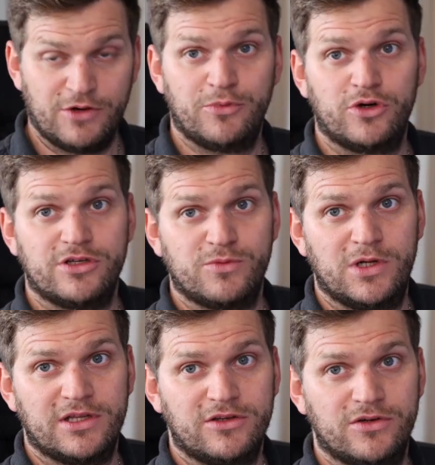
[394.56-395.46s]
very important as
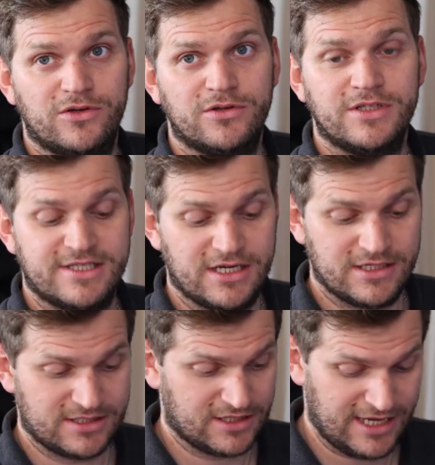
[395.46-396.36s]
well that you
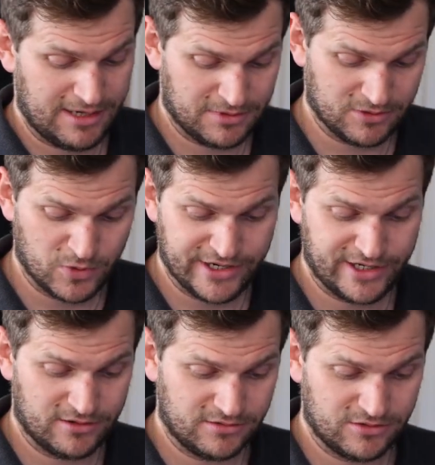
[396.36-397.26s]
size the cable, the
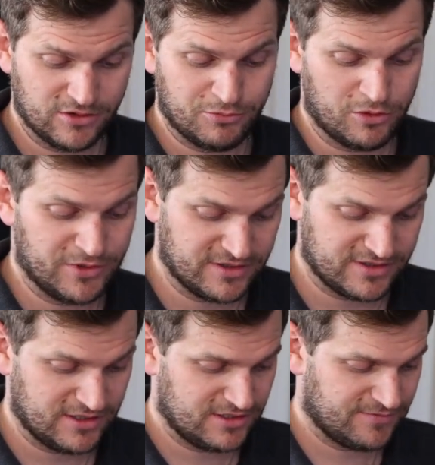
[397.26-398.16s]
wire, to the appropriate
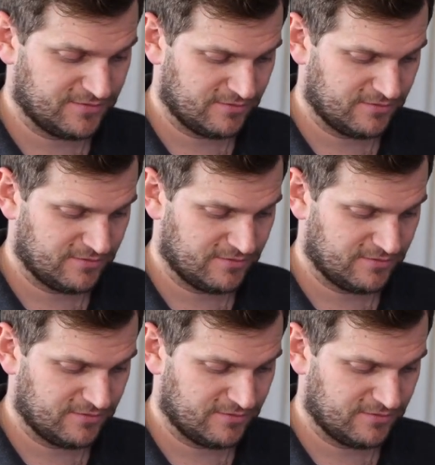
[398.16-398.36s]
size.